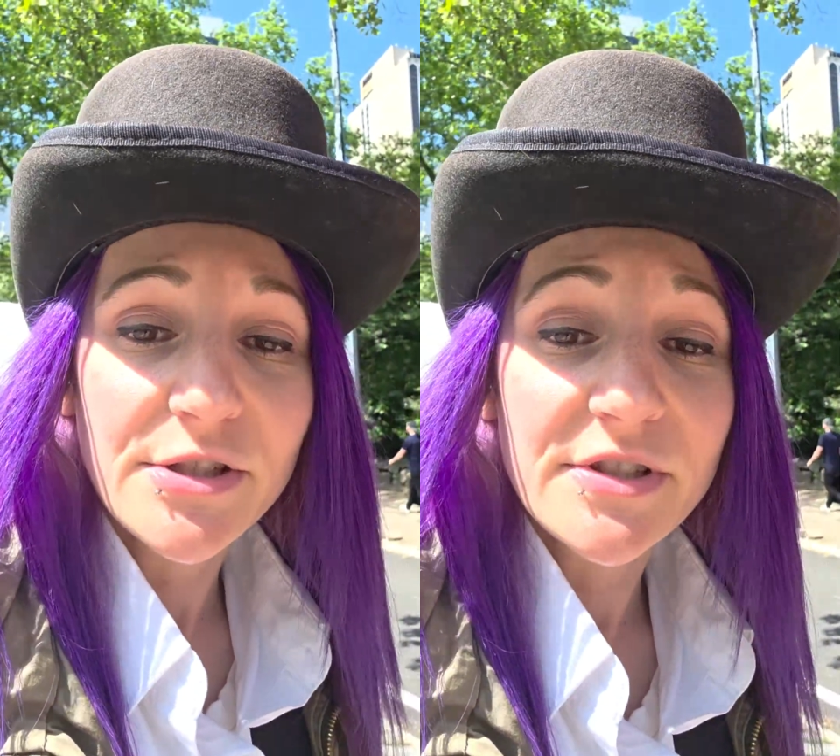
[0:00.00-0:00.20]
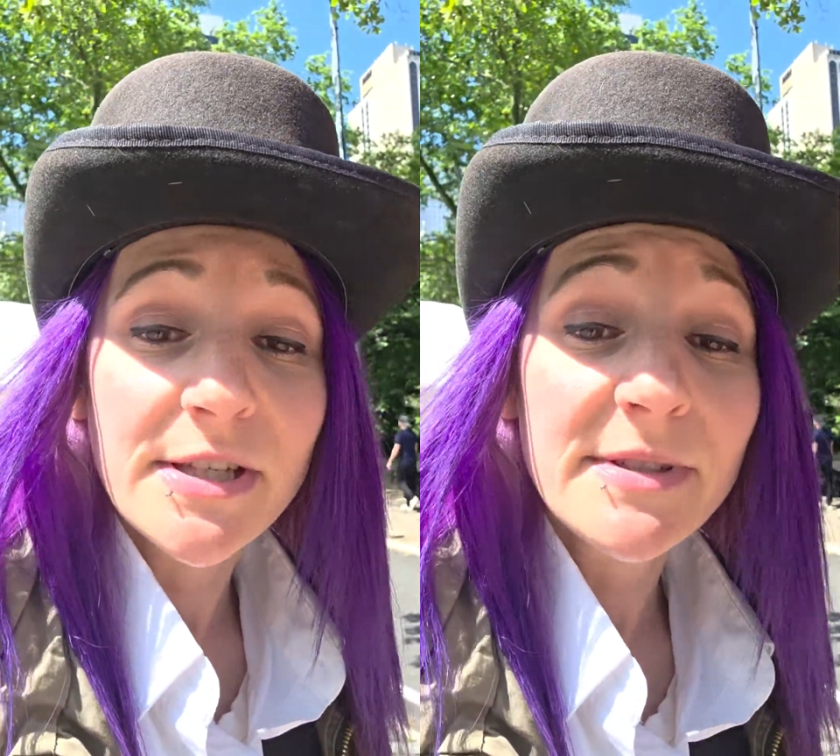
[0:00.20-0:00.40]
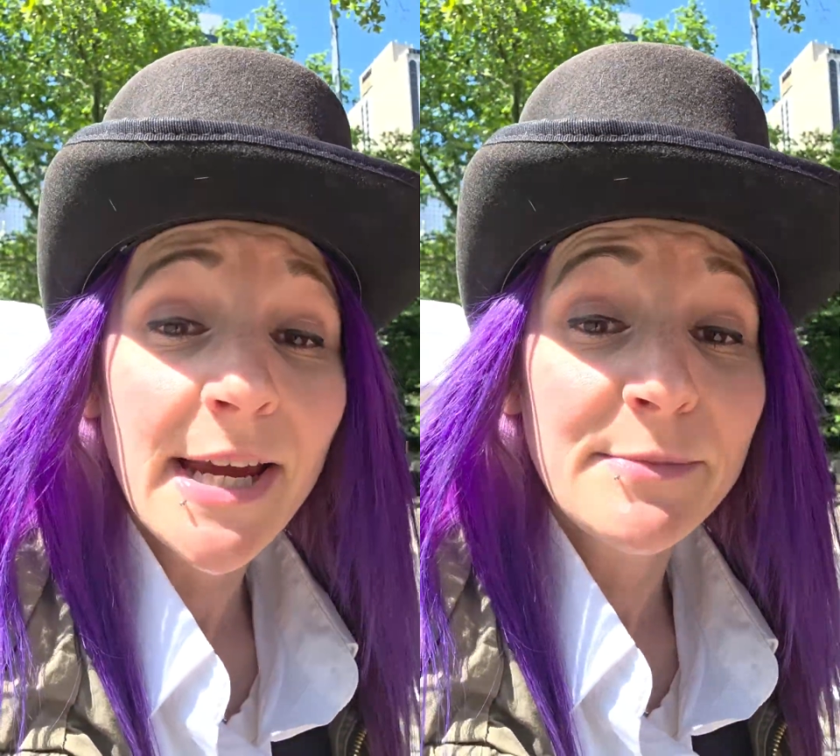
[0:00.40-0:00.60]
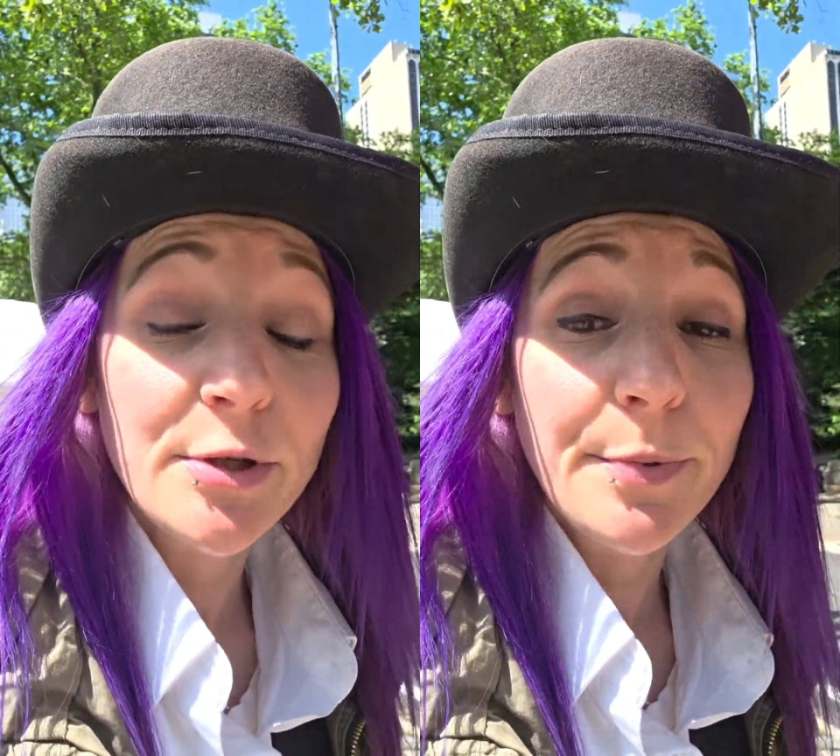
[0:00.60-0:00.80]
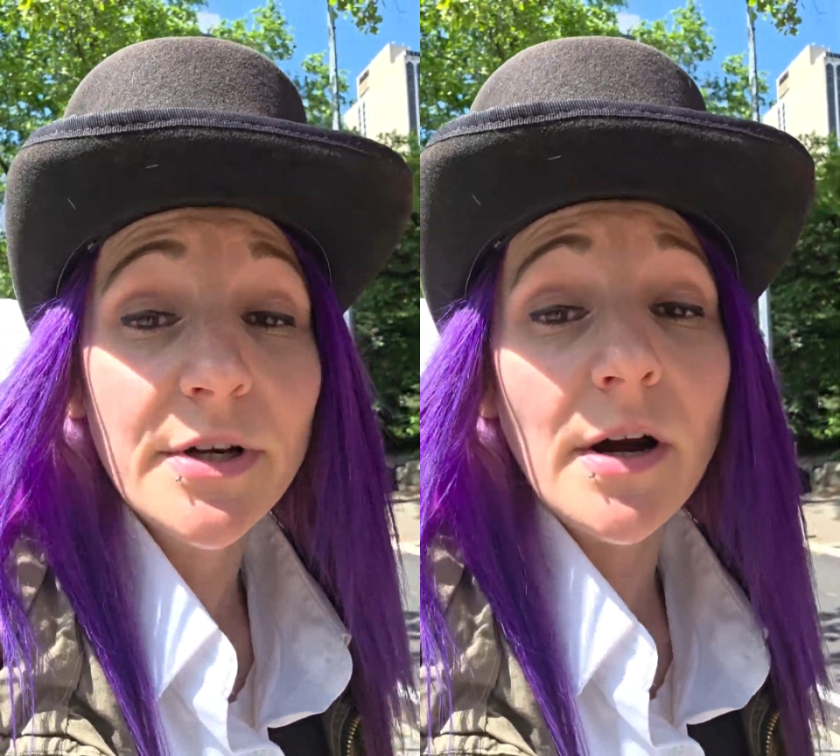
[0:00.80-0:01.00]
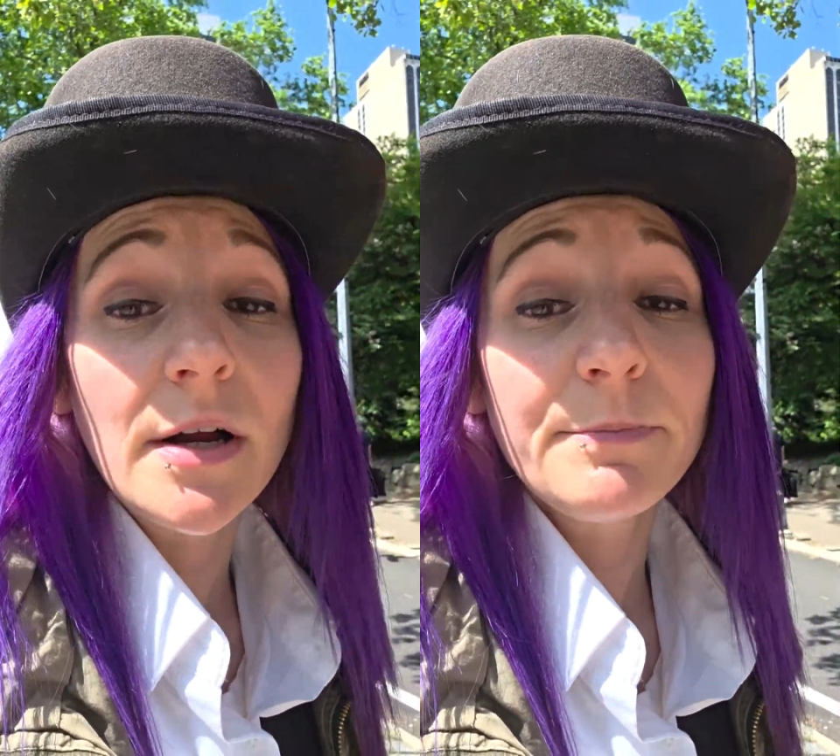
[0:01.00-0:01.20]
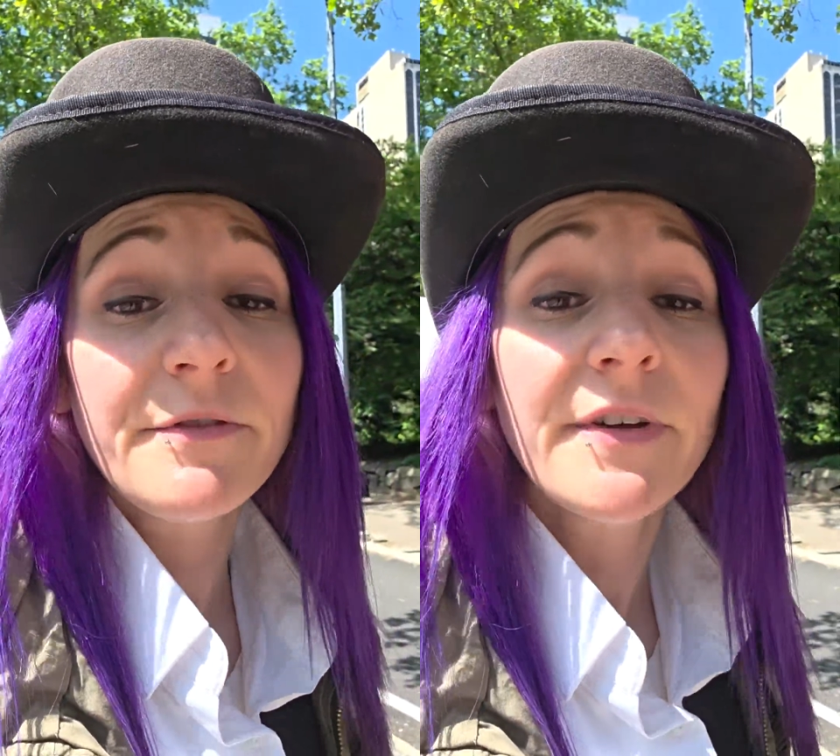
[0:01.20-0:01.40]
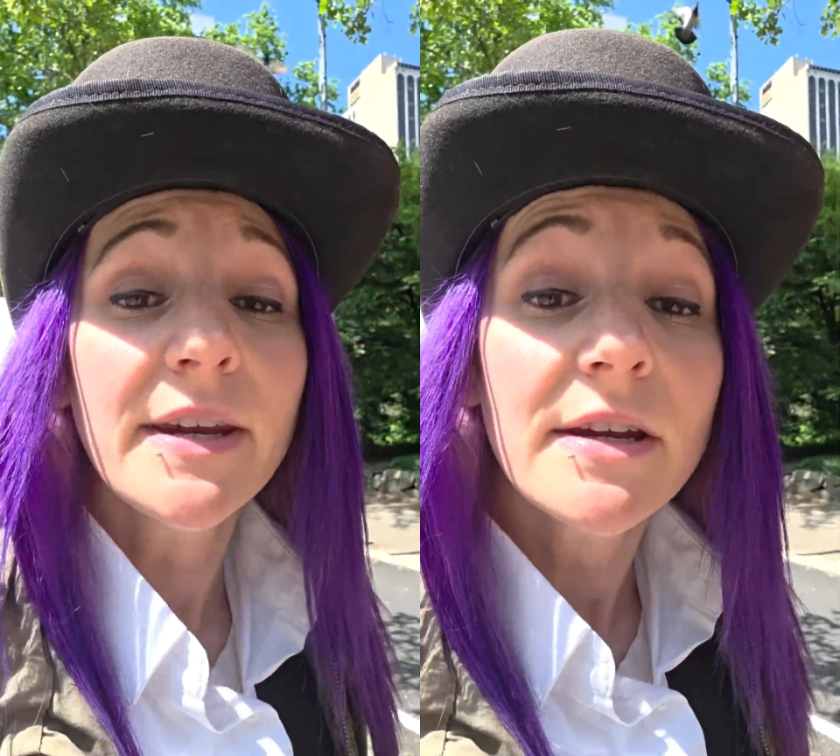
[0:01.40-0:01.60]
So sometimes you'll put it on
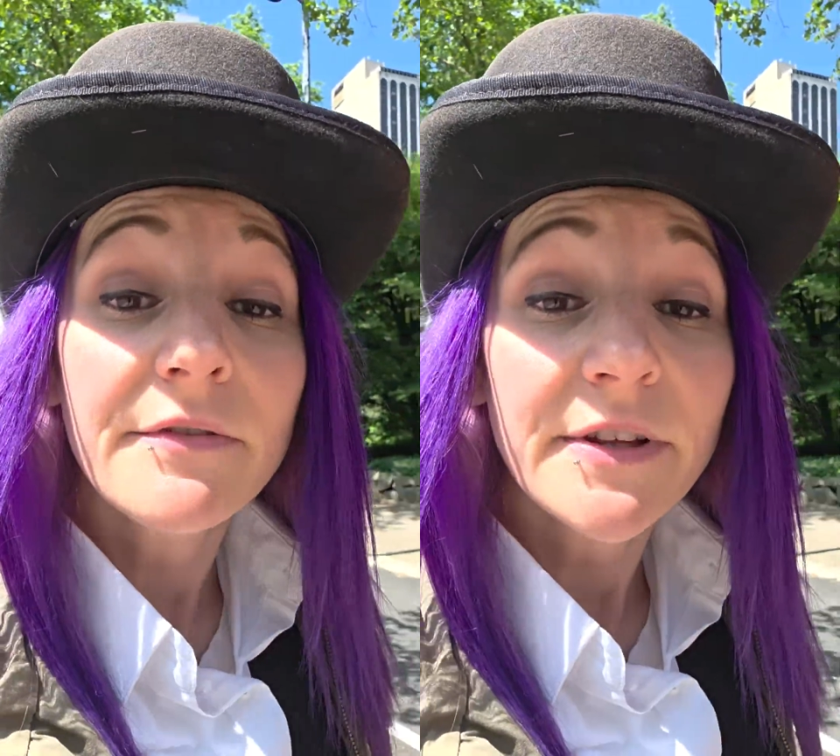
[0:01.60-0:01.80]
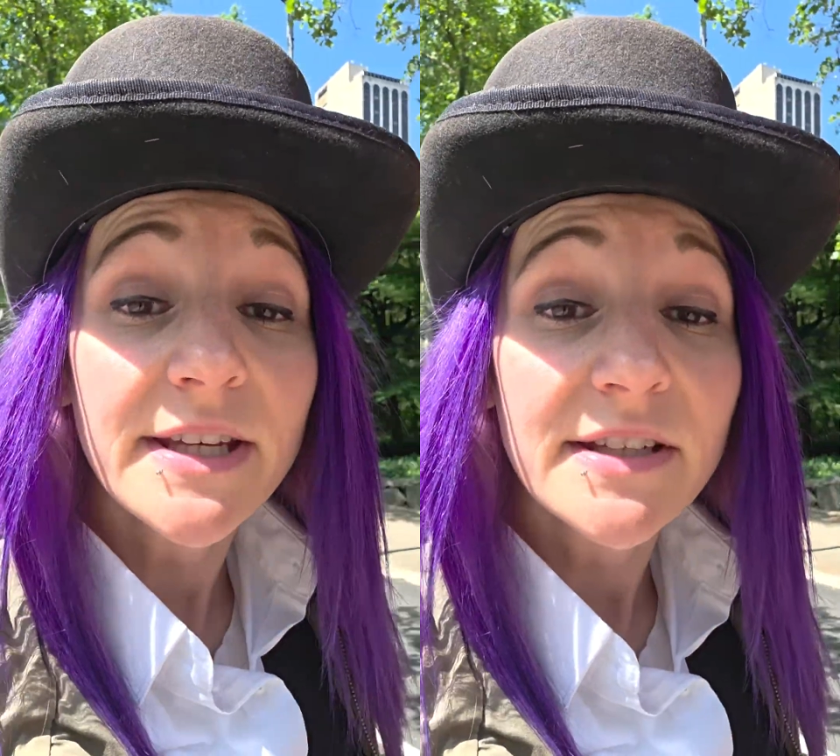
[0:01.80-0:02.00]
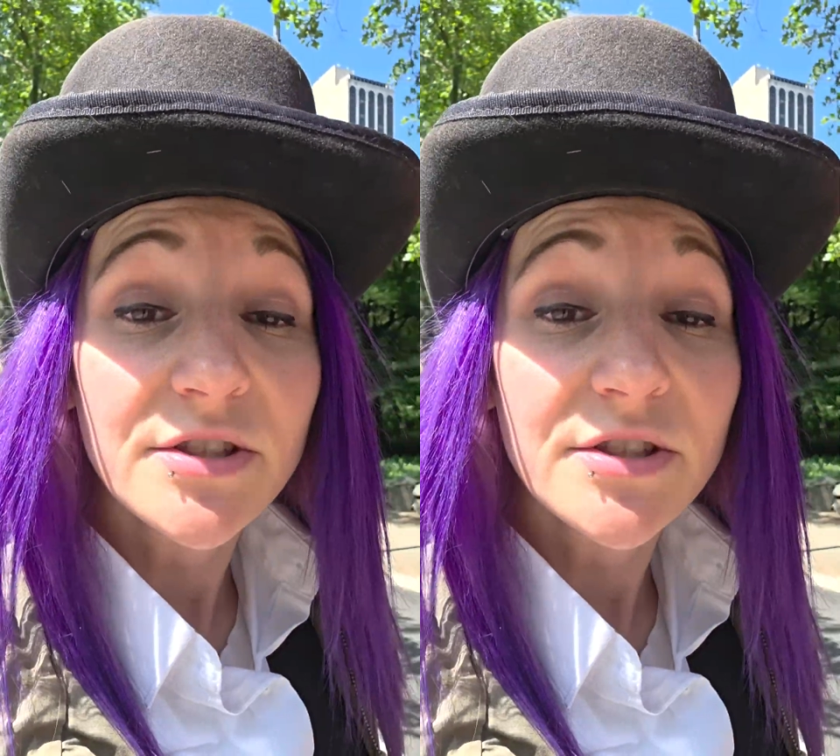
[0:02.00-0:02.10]
preventatively,